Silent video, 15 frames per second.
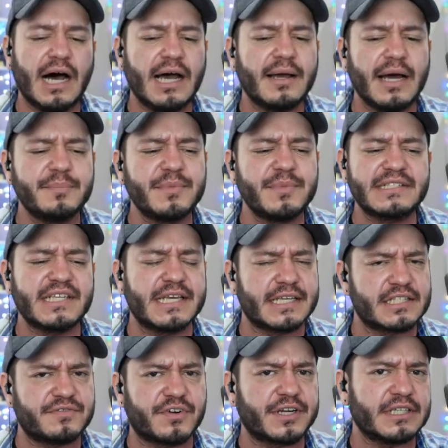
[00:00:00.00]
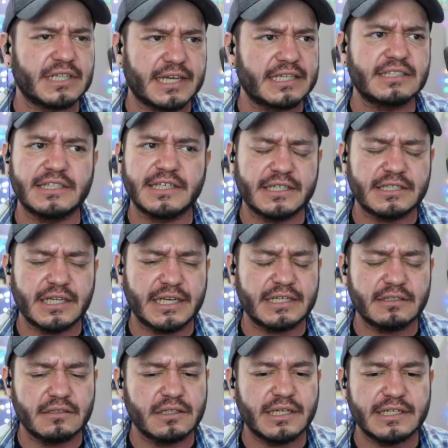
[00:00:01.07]
I'm not saying it's very likely, and
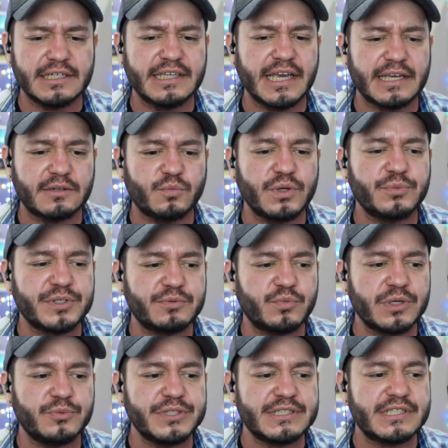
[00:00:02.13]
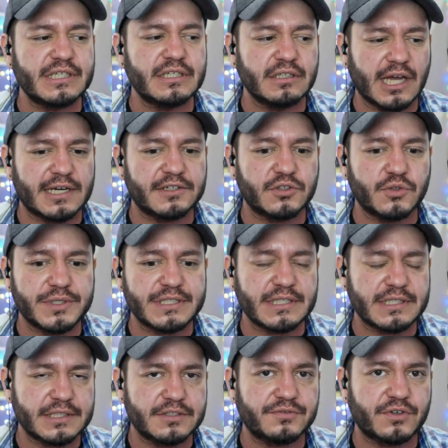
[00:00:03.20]
and and again, we would we would see a lot of noise on
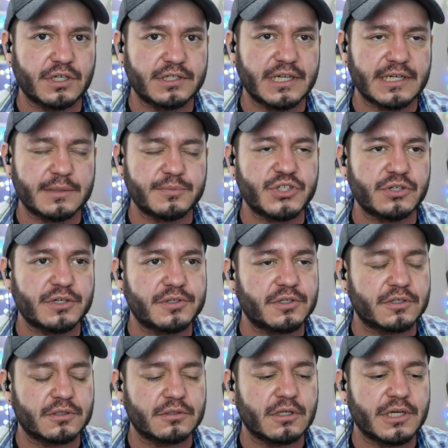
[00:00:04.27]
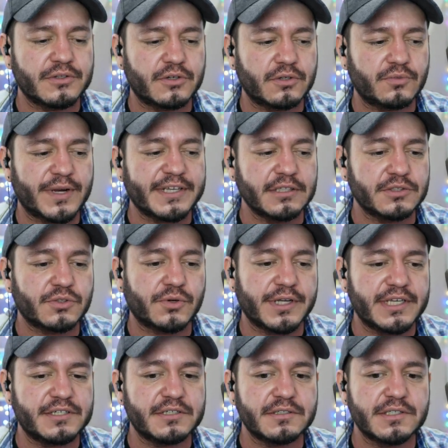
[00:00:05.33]
this front, and I'm sure other other regulatory
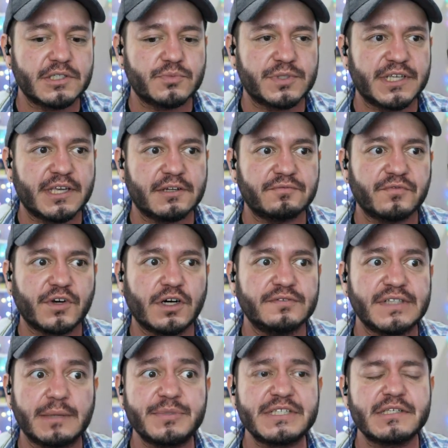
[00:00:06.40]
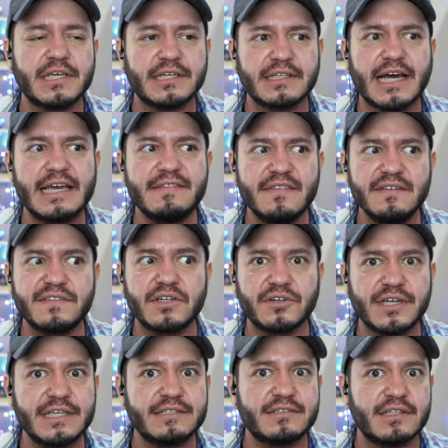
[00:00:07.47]
agencies would get involved. I'm just saying, I think there is
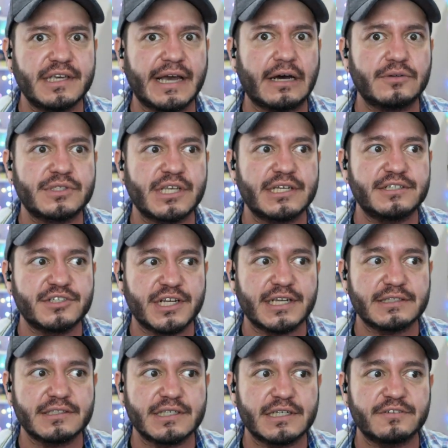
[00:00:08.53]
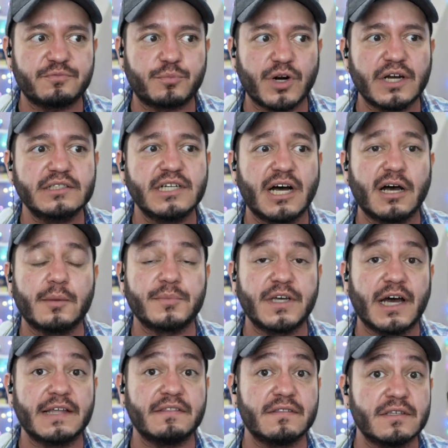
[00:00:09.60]
the outside chance that if Broadcom got
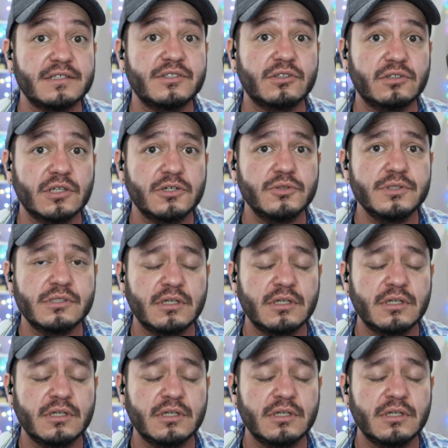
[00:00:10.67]
this close,